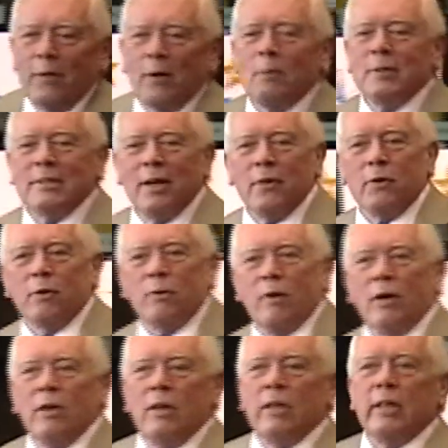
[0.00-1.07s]
There was other
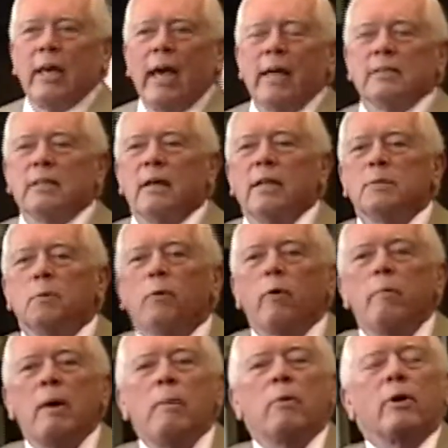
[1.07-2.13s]
gas lights. But
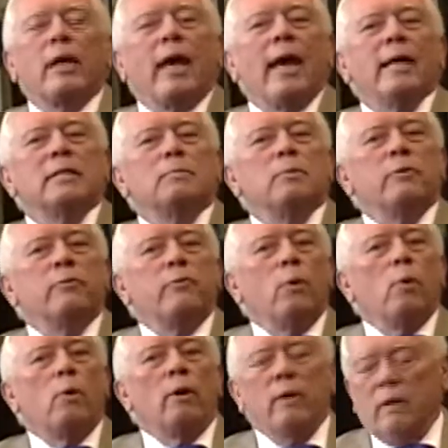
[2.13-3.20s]
remember, gas
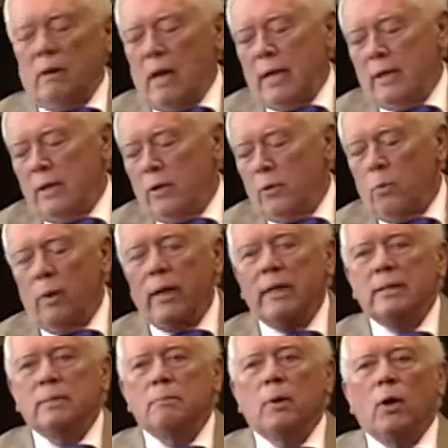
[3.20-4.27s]
before in the
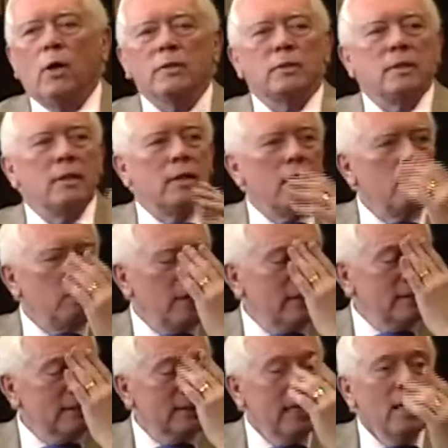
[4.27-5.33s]
1820s in Boston and other
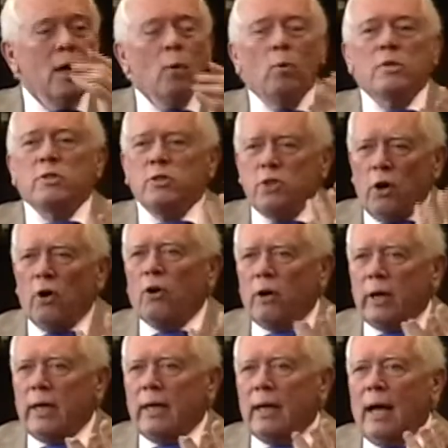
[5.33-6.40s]
places was
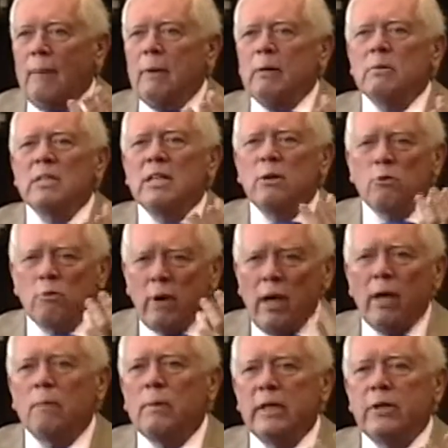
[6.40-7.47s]
dirty. I mean, it was
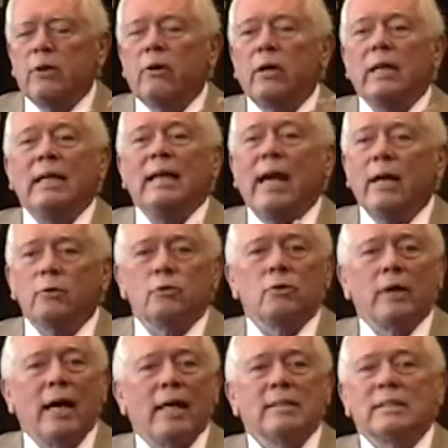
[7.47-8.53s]
incredibly dirty. Natural
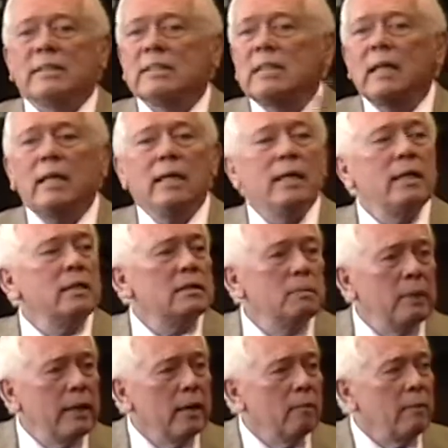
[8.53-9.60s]
gas is clean as
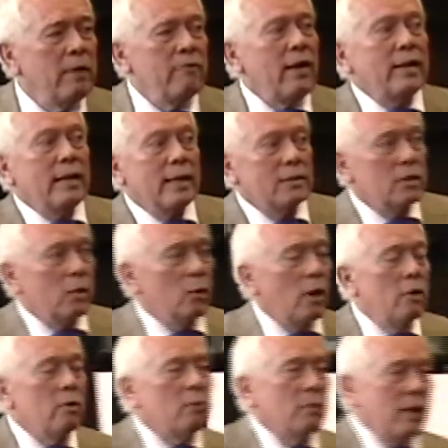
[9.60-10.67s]
a devil. Matter of fact, has no
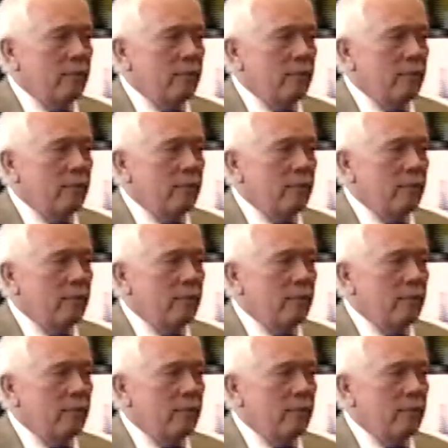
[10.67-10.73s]
odor.